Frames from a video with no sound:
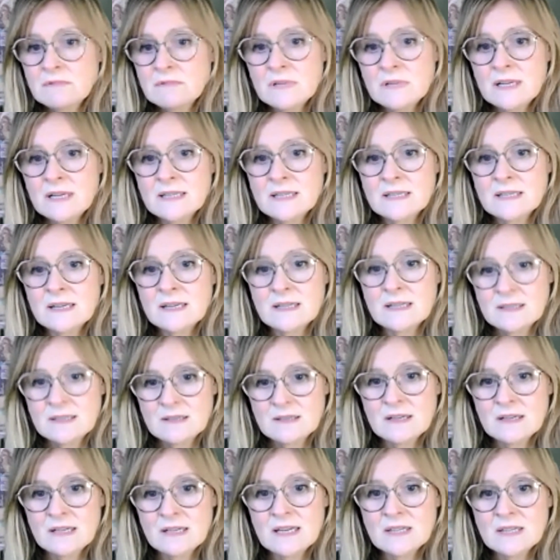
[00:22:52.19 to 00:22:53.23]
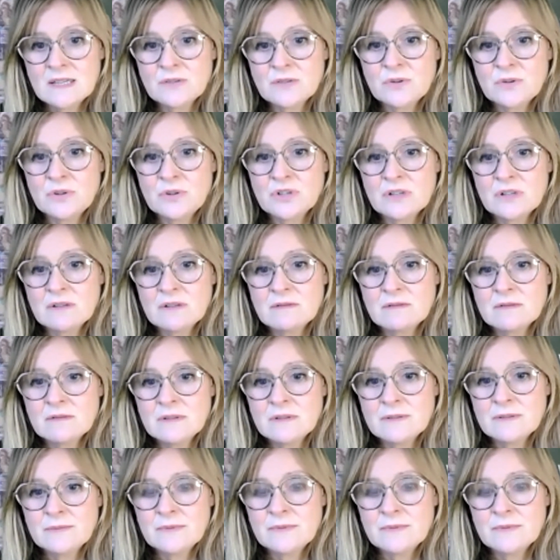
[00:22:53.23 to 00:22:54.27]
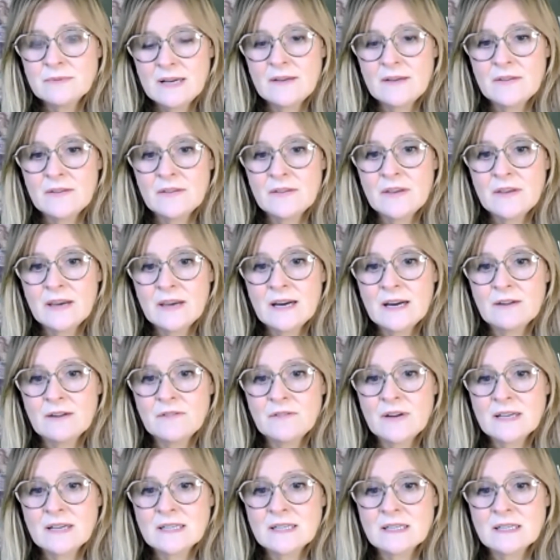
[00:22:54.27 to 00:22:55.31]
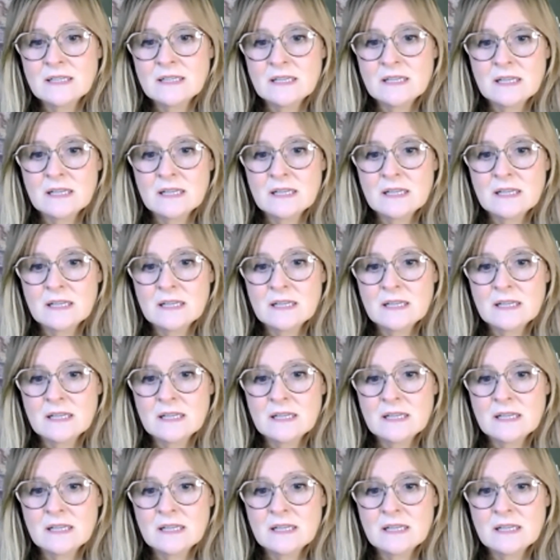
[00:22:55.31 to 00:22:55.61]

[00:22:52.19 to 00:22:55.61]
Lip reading: it is crucial, that they have access to